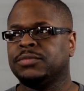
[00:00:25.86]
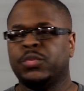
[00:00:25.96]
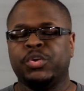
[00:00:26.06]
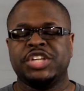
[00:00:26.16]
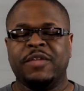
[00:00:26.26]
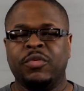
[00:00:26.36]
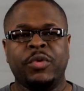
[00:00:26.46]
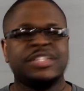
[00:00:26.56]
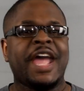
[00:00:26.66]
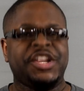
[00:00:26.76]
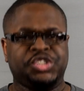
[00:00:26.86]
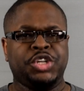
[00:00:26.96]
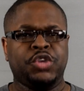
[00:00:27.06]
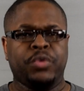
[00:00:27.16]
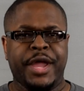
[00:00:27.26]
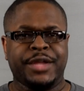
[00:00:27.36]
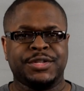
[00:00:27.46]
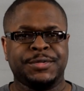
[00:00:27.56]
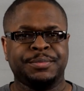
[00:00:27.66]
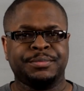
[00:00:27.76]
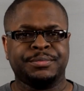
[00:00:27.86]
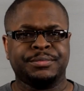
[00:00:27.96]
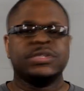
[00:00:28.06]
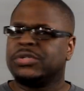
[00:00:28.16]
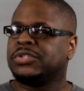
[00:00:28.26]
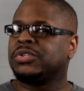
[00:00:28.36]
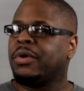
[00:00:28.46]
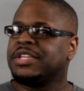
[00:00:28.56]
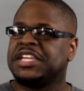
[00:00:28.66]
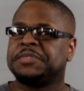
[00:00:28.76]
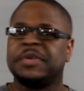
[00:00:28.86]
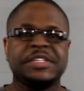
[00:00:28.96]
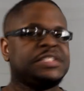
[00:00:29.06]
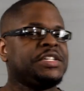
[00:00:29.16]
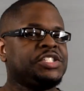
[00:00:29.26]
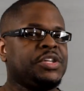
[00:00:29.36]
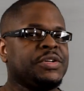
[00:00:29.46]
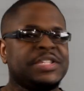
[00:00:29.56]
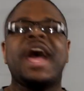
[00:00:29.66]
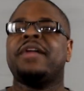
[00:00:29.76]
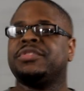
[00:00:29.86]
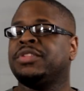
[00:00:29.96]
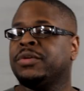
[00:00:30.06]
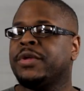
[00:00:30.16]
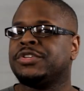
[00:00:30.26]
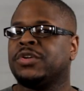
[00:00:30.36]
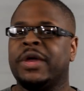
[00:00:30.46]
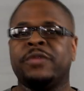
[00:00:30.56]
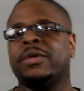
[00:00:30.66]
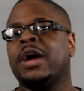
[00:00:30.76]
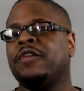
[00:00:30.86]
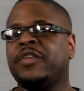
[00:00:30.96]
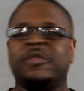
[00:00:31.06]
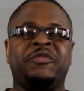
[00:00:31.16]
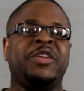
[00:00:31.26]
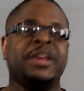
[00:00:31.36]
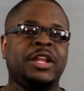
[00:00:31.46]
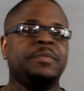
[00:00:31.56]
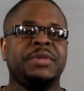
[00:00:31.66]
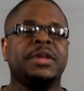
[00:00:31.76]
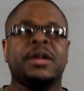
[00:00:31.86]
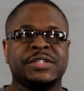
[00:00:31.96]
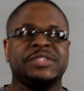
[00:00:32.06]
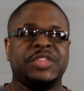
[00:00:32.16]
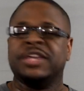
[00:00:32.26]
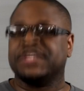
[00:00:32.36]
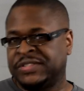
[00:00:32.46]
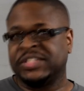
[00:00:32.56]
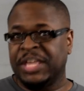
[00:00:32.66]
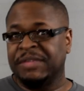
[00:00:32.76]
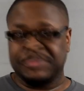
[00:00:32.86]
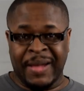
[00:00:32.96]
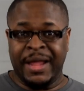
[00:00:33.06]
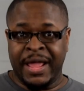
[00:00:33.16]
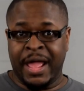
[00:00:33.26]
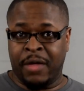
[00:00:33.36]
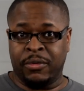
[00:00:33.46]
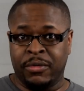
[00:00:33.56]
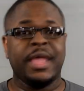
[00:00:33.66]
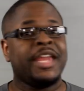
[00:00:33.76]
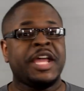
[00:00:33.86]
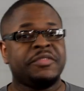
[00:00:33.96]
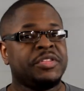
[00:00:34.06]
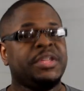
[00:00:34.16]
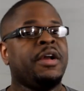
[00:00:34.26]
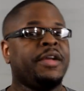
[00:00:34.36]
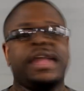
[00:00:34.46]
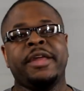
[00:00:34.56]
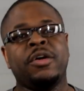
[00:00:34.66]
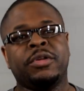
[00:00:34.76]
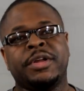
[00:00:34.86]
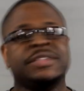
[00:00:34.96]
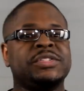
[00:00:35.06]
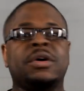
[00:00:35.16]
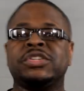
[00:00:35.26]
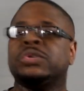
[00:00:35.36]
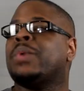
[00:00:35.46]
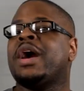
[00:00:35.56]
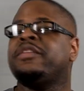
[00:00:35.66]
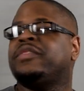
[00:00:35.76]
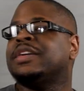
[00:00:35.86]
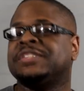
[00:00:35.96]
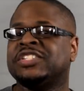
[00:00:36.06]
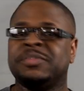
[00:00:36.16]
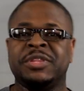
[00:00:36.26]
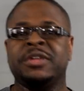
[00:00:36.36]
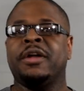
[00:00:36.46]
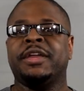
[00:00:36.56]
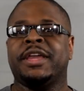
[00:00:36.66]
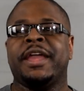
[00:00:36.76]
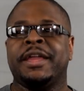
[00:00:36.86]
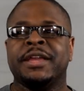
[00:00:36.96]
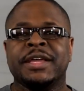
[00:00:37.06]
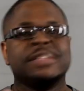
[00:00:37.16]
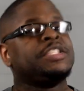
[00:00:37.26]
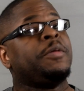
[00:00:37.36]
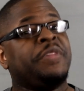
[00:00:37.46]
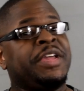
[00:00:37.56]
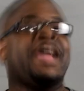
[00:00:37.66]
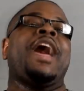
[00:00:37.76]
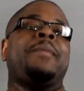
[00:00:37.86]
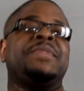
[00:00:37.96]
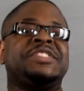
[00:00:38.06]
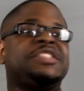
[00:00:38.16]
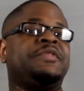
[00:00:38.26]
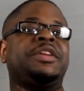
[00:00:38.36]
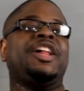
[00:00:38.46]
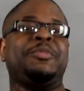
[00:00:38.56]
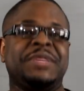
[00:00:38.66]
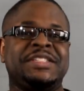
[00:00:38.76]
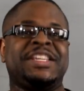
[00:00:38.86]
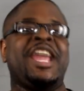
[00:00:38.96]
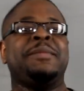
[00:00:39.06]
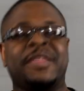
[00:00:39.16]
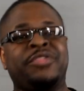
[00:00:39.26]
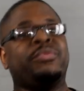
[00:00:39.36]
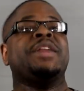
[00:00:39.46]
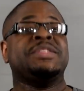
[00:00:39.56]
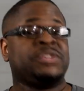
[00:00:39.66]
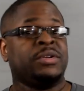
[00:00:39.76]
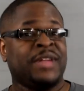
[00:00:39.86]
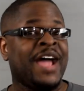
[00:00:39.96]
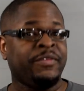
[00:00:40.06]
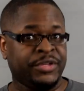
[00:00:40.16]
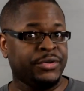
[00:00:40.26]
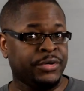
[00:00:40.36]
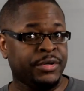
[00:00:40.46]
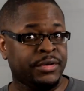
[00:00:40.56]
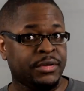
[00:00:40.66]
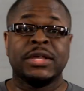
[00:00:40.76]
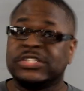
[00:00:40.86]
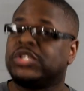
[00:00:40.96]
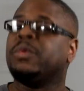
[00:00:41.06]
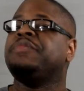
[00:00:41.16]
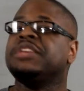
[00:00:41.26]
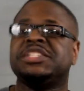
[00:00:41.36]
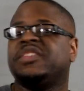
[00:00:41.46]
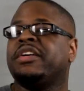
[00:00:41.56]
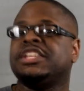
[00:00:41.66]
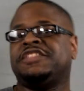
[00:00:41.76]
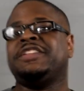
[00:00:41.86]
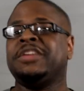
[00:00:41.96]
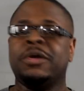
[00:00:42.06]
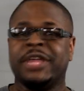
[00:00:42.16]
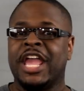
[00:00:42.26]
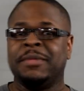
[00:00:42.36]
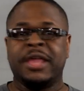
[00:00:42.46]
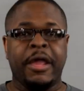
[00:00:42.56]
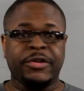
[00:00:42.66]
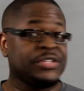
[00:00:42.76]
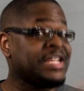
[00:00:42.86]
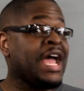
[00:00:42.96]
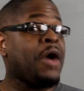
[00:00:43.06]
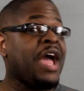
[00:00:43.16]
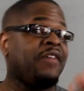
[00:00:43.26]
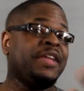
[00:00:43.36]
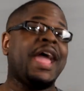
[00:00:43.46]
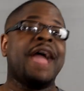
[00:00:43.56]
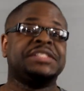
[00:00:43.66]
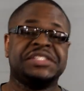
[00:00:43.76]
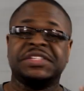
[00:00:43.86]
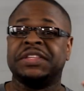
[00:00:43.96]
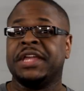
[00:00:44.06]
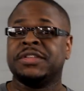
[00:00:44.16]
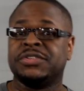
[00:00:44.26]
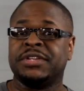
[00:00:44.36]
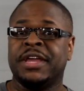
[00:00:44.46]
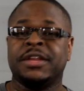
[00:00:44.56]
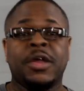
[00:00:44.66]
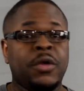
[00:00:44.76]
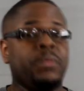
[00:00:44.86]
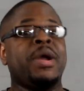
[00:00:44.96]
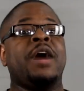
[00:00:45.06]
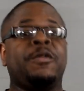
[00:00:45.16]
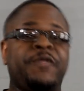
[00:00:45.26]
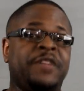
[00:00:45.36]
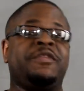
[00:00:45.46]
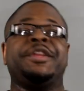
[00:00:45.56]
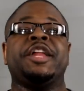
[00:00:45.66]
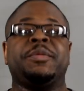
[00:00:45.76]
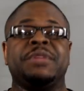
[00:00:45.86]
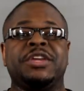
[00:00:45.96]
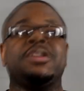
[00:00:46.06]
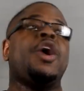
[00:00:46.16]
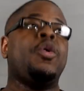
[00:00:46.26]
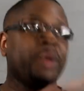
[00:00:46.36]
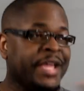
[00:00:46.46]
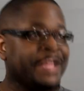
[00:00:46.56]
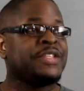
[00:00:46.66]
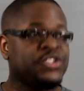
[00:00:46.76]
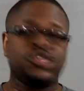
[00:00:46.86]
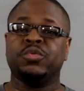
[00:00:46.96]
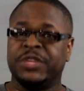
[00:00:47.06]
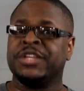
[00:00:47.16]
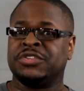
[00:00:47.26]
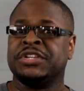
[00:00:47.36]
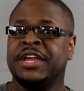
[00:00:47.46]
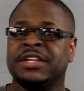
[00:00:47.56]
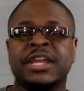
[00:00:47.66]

Whichever one's actually correct. So the story takes place six years after the original, and Ralph and Vanellope are as thick as thieves by now. And after the arcade owner installs a Wi-Fi system in the arcade, something happens to Vanellope's game that threatens her livelihood. So with these various video game characters now having access to the internet, Ralph and Vanellope go into the internet